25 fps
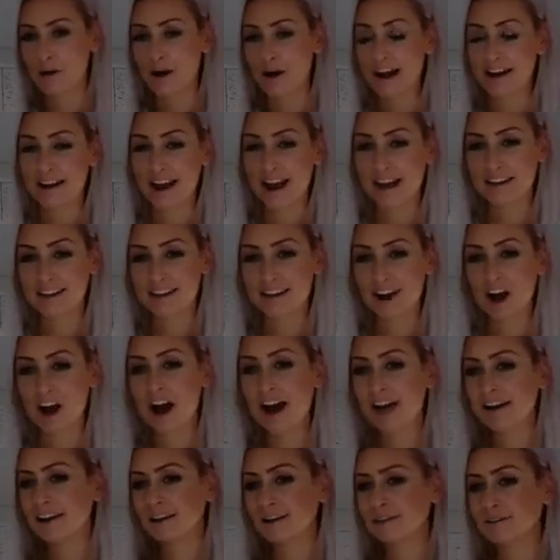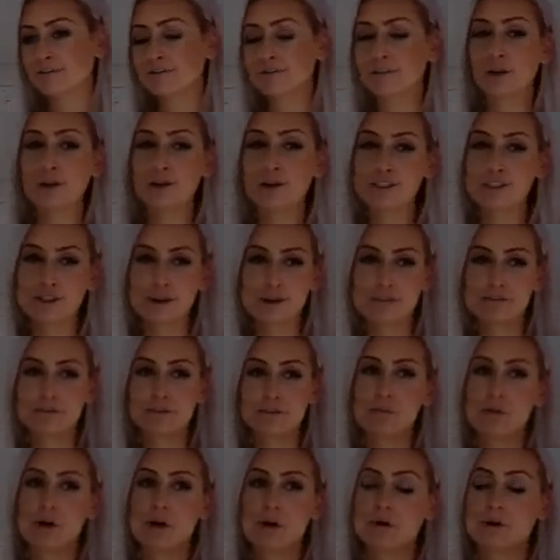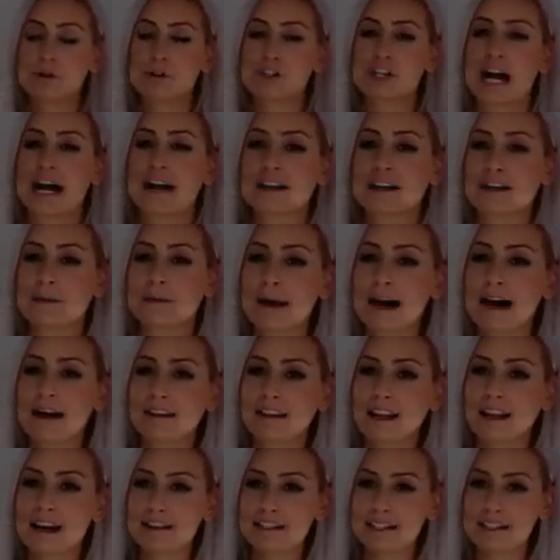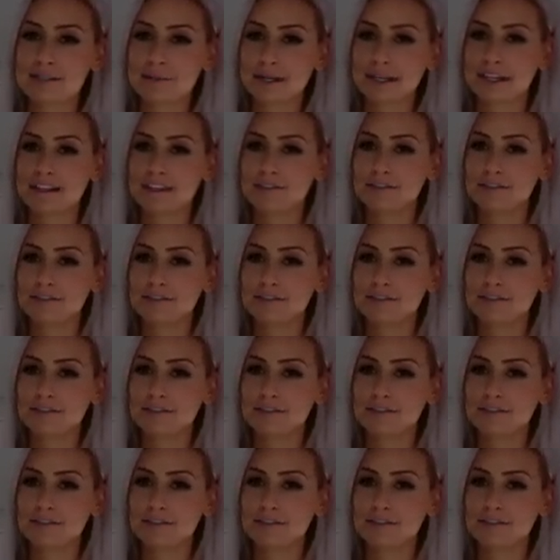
And it kind of flows on from what we were chatting about last week,